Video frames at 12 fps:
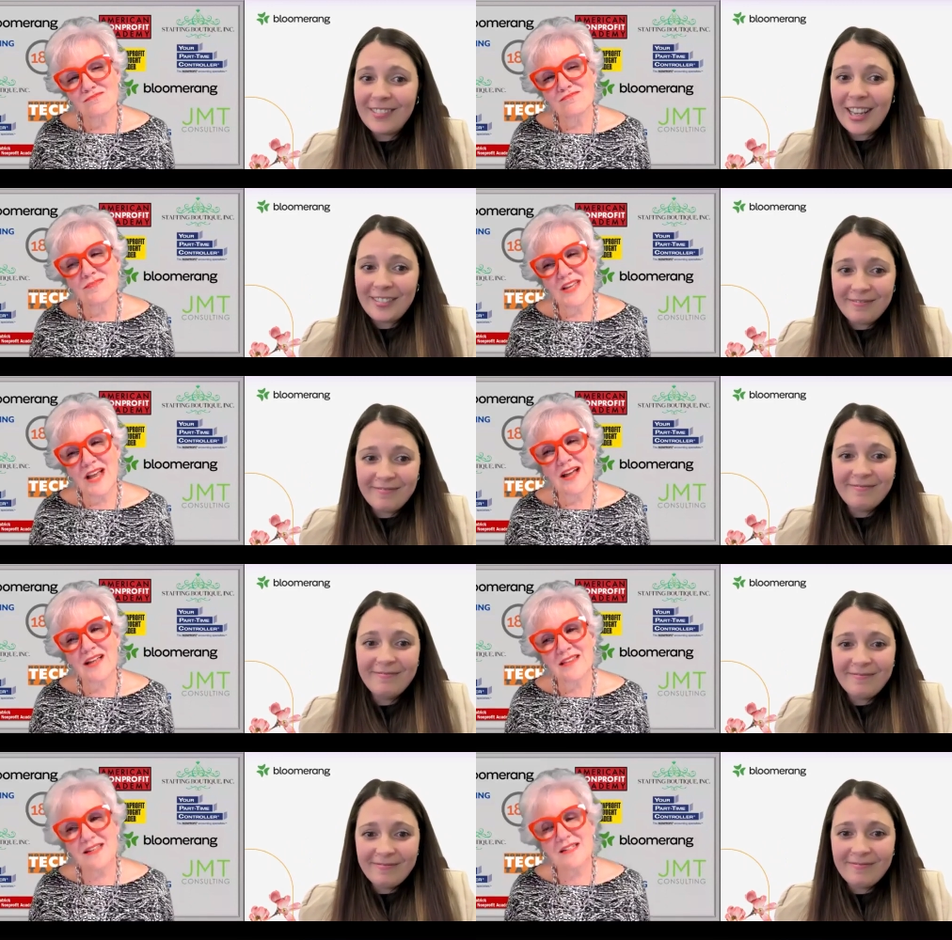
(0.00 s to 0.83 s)
Speaker 1: Yeah. Yeah,
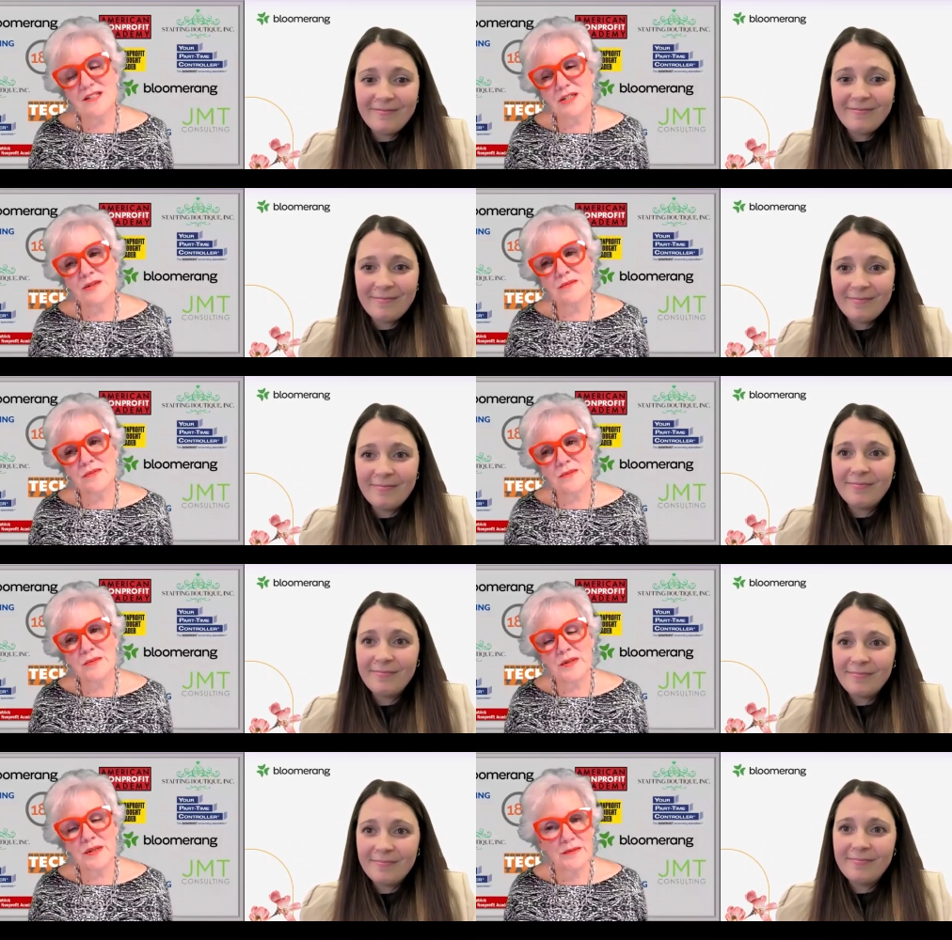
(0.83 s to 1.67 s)
they do. They
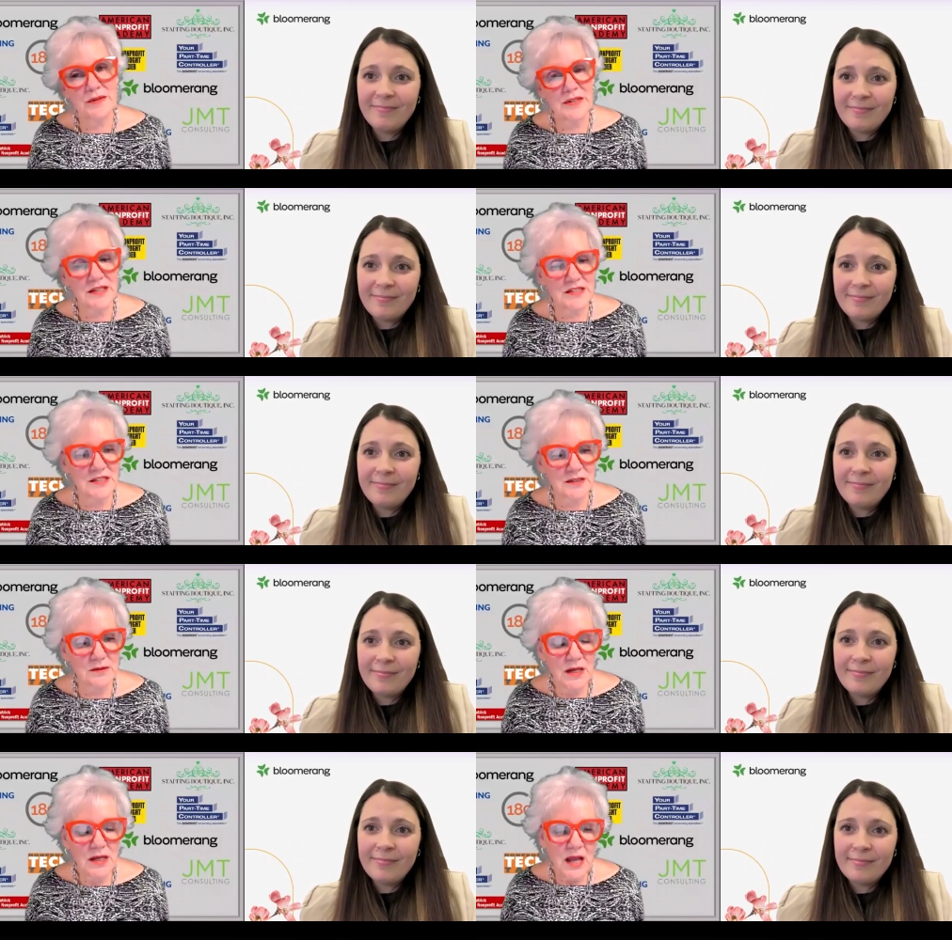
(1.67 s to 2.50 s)
really, really
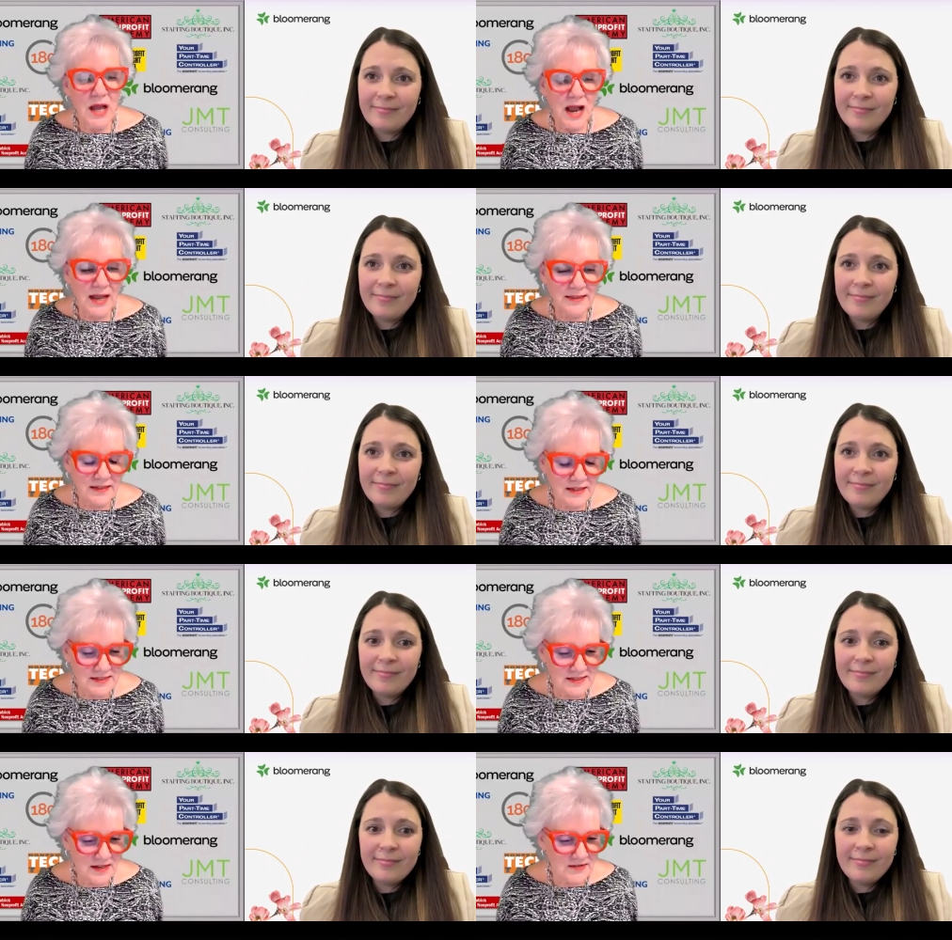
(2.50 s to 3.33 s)
do. I think
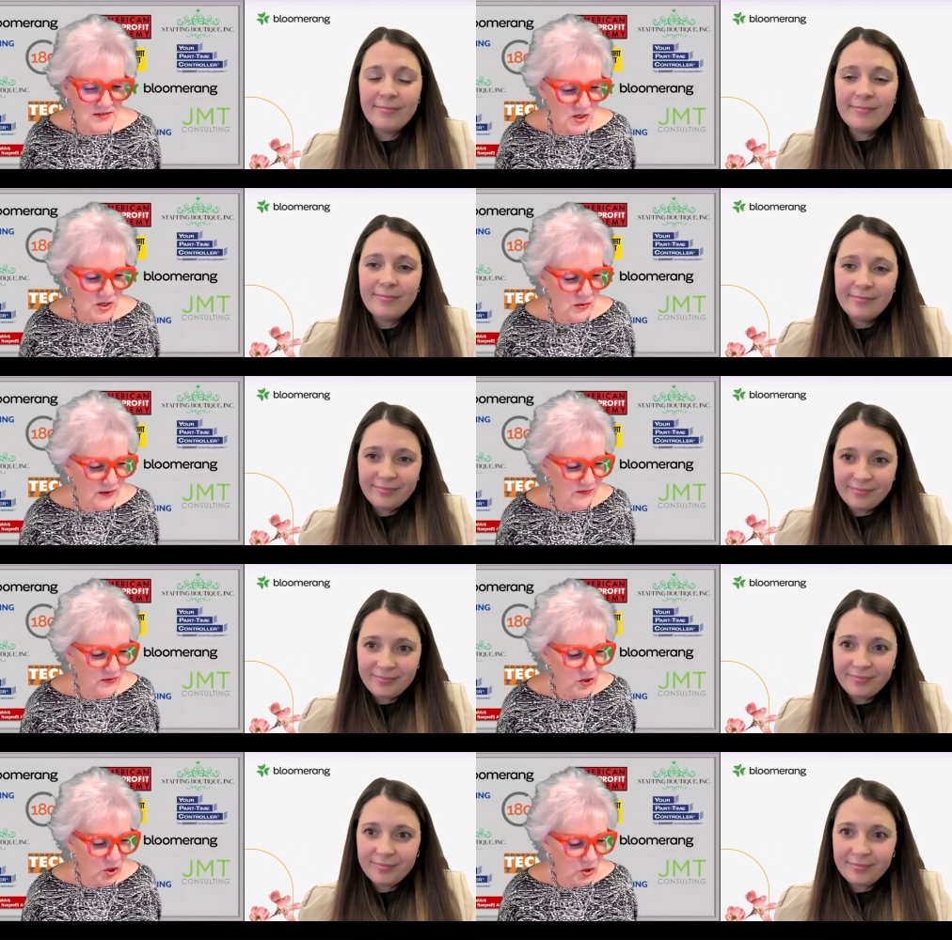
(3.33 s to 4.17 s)
it's also
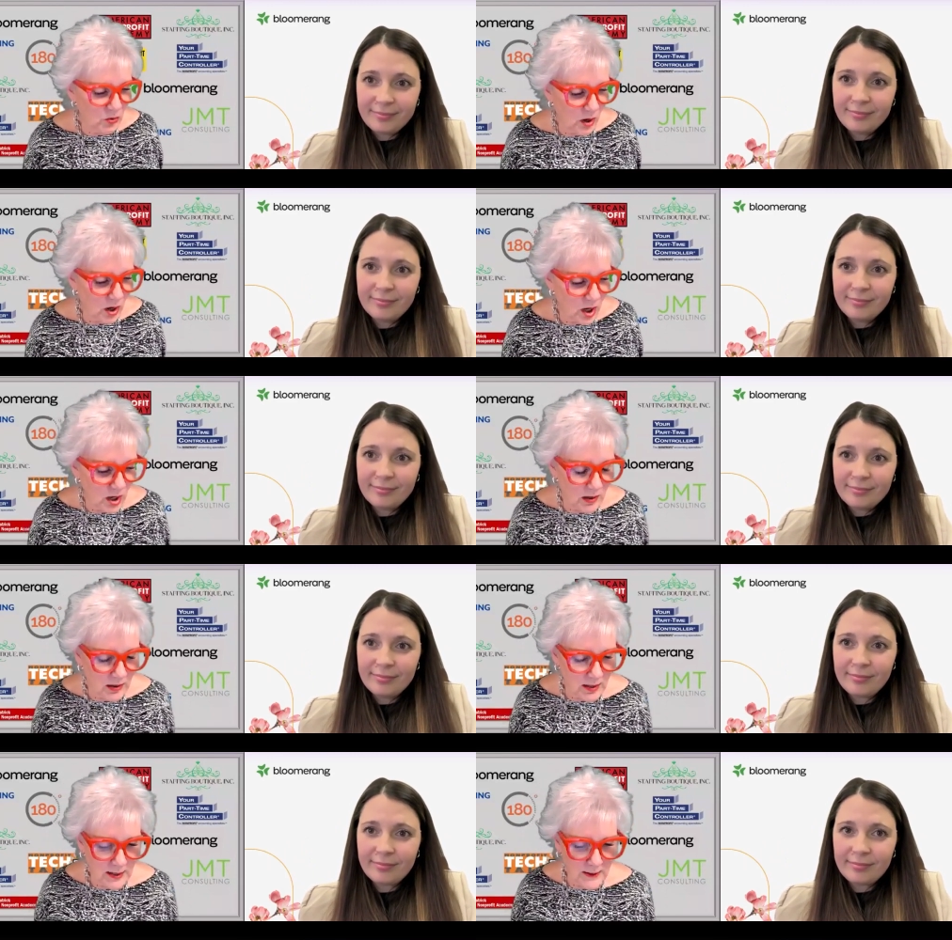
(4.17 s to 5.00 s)
if you
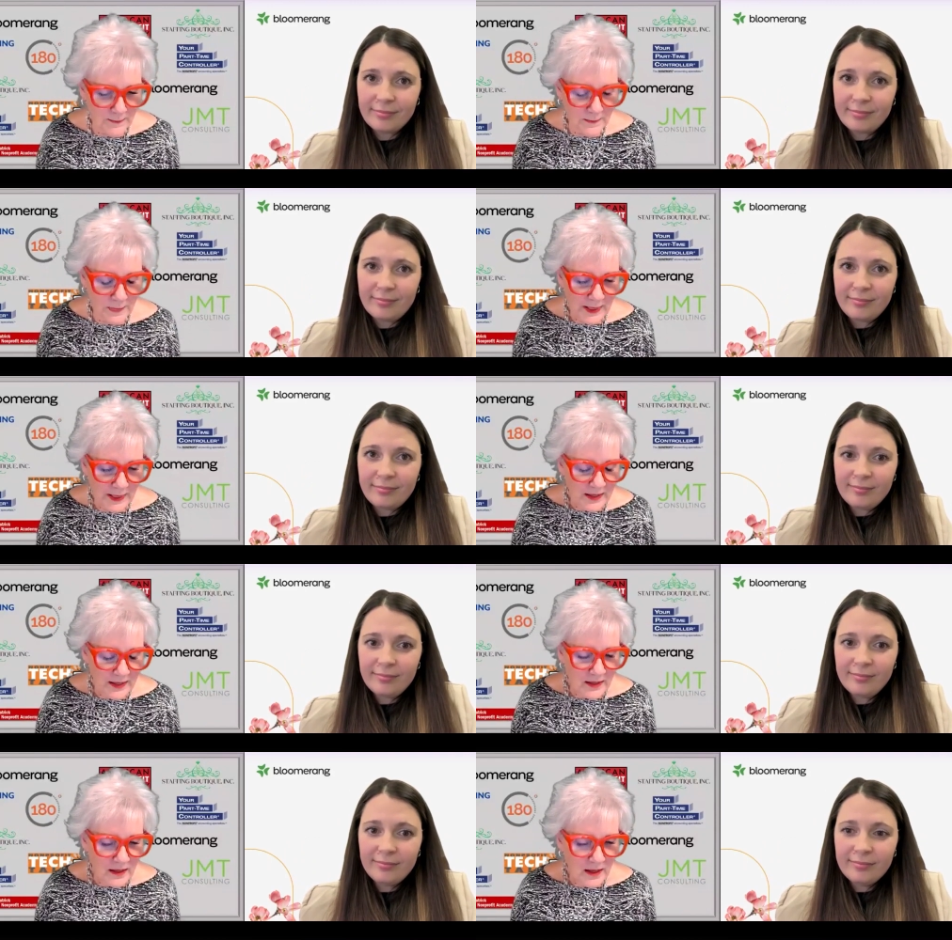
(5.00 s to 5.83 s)
are um,
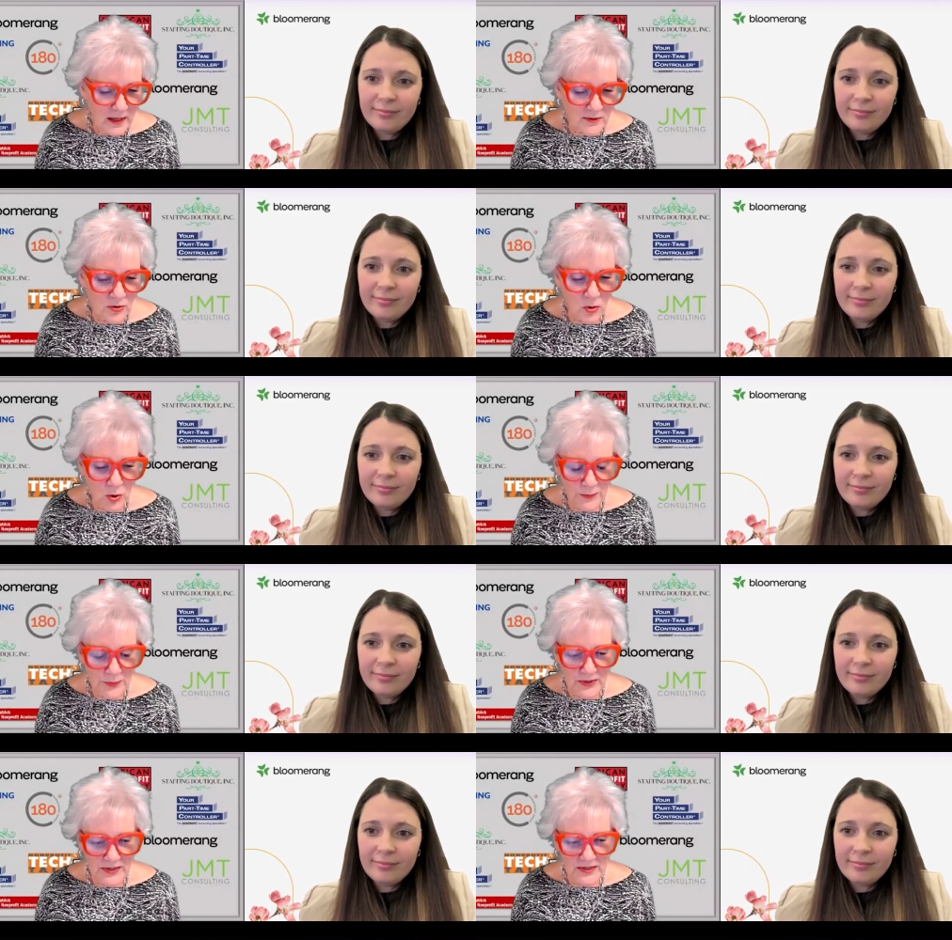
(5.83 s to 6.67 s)
a
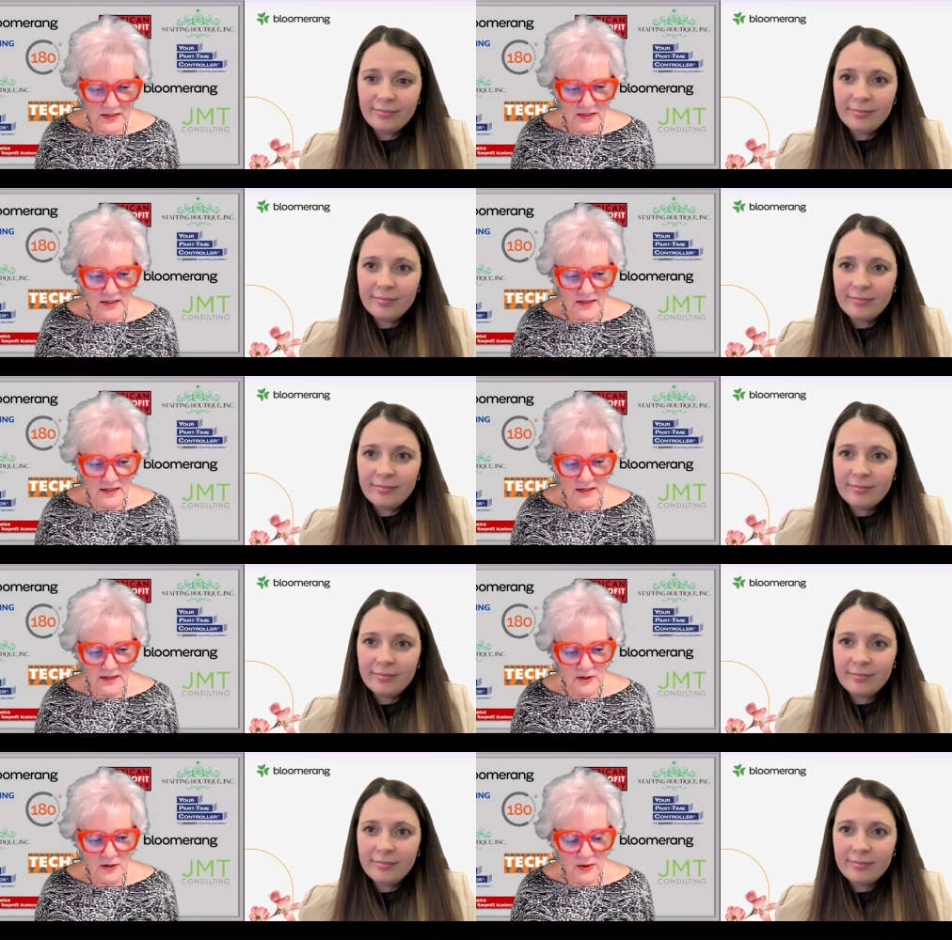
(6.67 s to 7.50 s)
corporate,
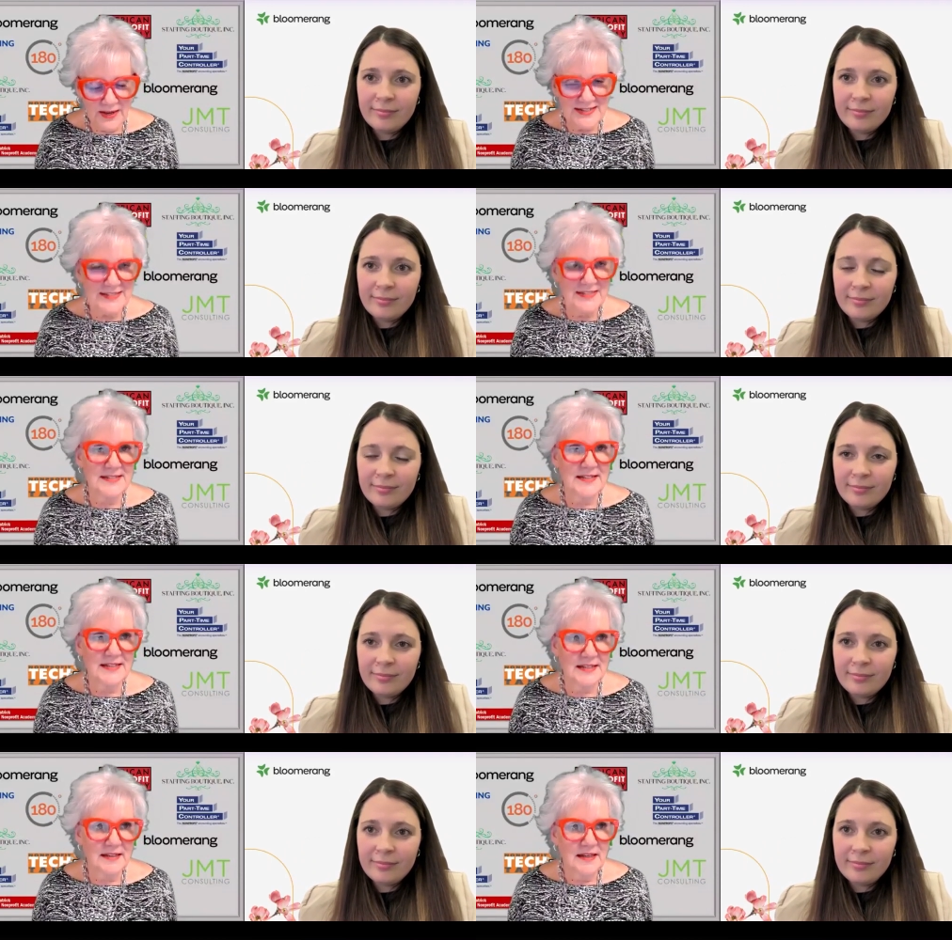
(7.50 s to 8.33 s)
you know,
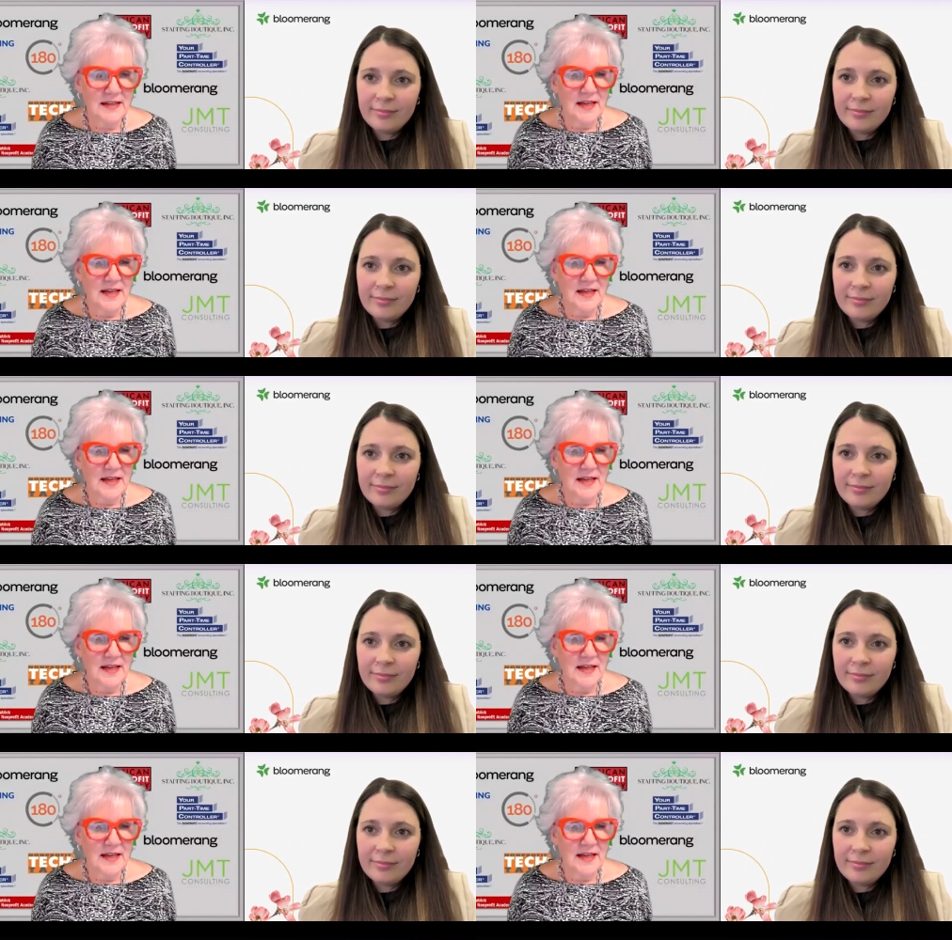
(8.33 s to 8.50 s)
entity